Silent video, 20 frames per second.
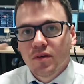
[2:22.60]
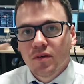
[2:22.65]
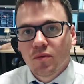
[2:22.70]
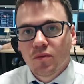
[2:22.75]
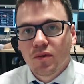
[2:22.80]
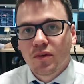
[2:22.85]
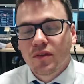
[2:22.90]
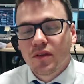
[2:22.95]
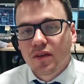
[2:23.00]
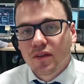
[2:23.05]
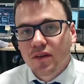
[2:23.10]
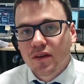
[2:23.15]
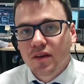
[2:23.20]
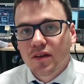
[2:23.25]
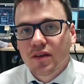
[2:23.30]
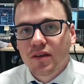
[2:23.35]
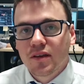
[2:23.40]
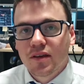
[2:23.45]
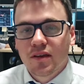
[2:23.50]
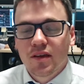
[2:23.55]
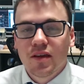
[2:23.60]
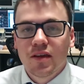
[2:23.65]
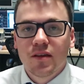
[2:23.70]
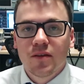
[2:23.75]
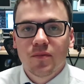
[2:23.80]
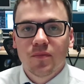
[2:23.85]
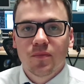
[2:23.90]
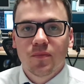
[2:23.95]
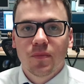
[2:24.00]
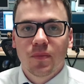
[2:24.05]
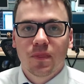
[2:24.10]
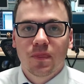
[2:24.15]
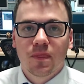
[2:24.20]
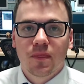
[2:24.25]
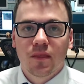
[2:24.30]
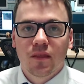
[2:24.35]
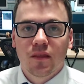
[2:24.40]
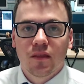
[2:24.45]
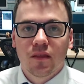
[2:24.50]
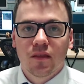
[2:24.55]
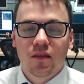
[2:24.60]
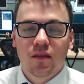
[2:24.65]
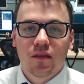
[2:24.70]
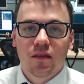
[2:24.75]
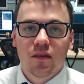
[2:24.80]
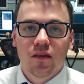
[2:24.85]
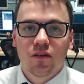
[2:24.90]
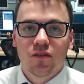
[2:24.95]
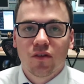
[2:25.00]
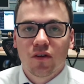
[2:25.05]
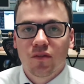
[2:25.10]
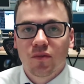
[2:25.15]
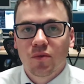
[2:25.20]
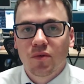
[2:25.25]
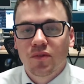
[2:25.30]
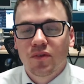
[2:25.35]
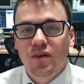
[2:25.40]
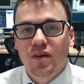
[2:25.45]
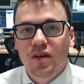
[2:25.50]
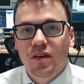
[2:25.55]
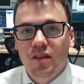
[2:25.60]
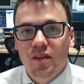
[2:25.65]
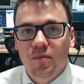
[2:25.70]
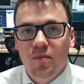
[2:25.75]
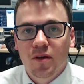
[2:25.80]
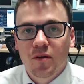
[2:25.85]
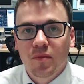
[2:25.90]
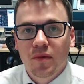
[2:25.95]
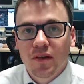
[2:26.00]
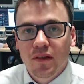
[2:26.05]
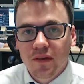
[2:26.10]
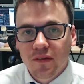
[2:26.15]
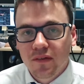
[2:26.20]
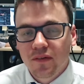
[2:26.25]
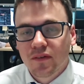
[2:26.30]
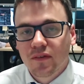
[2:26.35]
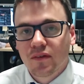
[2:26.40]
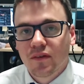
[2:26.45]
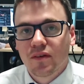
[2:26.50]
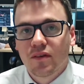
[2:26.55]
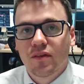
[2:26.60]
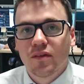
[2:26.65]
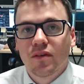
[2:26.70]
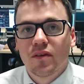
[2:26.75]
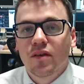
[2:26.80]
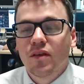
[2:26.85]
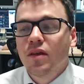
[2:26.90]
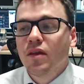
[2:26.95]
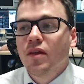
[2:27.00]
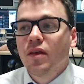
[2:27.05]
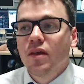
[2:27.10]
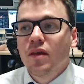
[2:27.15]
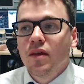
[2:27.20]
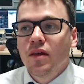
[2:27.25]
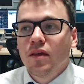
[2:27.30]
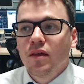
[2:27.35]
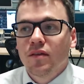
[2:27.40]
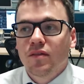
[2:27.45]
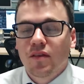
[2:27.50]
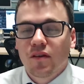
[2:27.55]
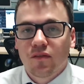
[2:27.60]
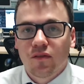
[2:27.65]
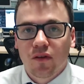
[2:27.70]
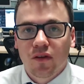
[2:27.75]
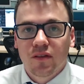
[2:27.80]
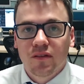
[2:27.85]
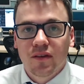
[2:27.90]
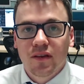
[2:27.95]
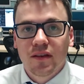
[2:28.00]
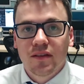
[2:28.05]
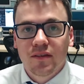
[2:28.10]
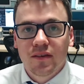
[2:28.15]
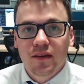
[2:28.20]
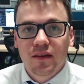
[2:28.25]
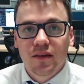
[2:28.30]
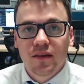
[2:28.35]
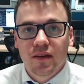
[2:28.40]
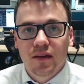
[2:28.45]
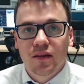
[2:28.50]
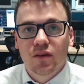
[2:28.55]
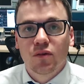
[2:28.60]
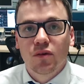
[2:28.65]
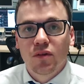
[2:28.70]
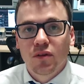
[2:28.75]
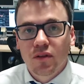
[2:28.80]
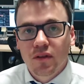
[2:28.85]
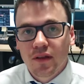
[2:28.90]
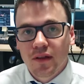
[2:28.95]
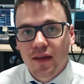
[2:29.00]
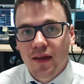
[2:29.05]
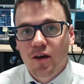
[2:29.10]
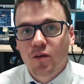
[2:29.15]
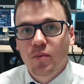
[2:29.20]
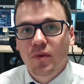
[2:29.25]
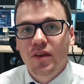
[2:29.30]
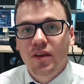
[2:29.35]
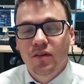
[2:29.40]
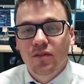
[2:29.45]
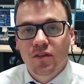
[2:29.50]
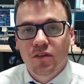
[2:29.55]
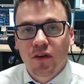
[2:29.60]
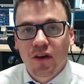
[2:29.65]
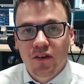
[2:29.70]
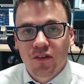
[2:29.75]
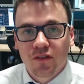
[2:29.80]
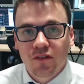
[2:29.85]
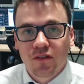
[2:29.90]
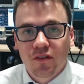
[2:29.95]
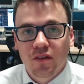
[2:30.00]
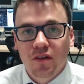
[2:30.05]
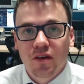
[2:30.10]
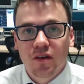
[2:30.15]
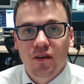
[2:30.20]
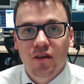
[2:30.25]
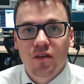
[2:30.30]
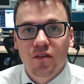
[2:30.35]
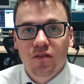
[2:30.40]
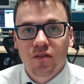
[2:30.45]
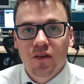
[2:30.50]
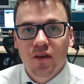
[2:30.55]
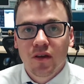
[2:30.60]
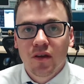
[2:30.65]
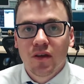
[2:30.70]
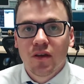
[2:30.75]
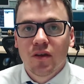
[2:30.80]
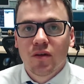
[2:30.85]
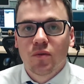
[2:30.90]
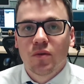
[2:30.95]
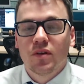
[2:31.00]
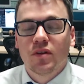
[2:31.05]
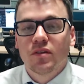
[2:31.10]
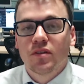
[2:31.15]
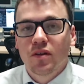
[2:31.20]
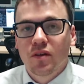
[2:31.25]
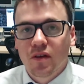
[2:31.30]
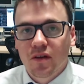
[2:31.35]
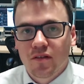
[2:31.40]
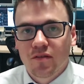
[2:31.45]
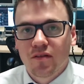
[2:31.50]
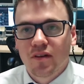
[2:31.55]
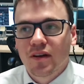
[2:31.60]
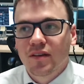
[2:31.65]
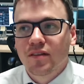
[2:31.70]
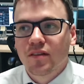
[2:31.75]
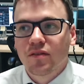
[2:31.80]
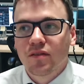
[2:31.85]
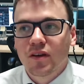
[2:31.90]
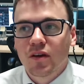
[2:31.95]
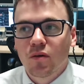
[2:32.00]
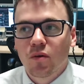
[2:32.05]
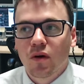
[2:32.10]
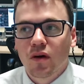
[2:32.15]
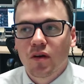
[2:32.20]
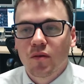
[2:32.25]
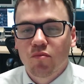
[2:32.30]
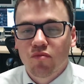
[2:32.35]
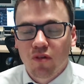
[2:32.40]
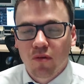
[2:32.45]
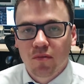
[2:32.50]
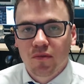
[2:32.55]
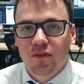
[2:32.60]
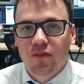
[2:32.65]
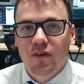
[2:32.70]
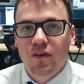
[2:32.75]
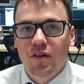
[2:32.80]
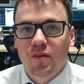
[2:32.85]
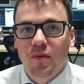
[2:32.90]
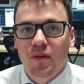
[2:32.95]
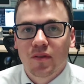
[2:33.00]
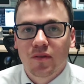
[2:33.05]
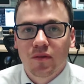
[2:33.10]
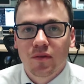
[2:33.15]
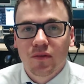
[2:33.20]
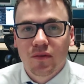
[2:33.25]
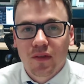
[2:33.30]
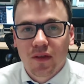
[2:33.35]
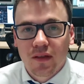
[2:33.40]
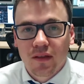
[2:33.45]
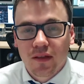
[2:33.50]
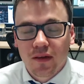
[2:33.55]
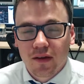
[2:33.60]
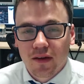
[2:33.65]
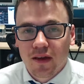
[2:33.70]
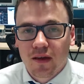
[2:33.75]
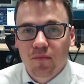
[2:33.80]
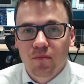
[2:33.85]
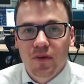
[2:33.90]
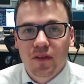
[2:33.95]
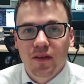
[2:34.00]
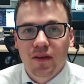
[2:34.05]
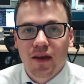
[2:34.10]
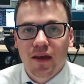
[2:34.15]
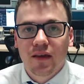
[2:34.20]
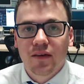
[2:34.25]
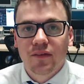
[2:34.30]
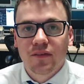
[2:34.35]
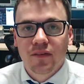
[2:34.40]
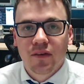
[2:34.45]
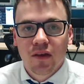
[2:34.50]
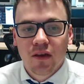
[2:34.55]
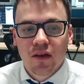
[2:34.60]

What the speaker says: One of the other kind of key drivers we're seeing at the moment is that volatility in oil, helping give direction to the curve. When you do have relatively quiet prompt fundamentals, that can be the case.